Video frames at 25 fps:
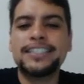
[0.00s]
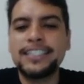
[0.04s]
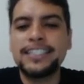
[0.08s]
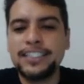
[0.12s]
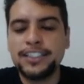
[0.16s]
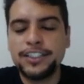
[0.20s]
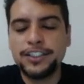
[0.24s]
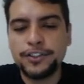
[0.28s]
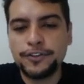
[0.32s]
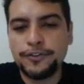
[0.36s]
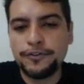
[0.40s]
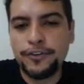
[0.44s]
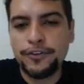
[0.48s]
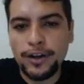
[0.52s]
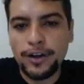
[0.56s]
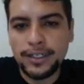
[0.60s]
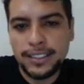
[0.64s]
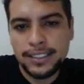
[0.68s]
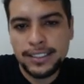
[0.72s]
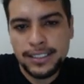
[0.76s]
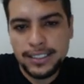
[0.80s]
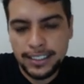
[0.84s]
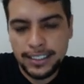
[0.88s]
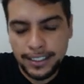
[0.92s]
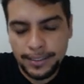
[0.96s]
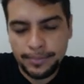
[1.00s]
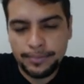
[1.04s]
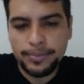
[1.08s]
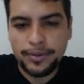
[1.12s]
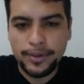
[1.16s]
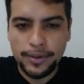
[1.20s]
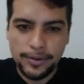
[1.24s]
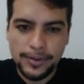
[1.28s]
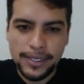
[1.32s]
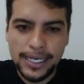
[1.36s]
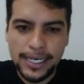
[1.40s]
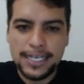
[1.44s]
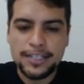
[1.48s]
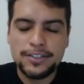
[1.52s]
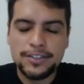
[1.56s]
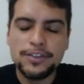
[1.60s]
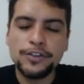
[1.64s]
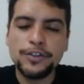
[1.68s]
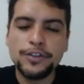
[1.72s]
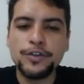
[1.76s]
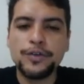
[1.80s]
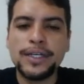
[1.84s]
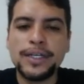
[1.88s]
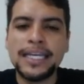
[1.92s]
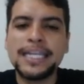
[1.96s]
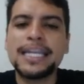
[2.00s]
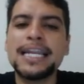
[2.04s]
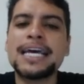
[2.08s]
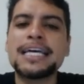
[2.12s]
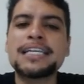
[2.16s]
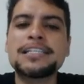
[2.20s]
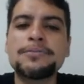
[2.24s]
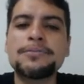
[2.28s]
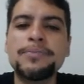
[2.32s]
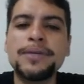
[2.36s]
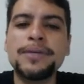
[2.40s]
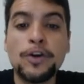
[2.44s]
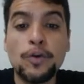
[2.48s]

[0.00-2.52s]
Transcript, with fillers: did you fall asleep? Okay, so you can ask me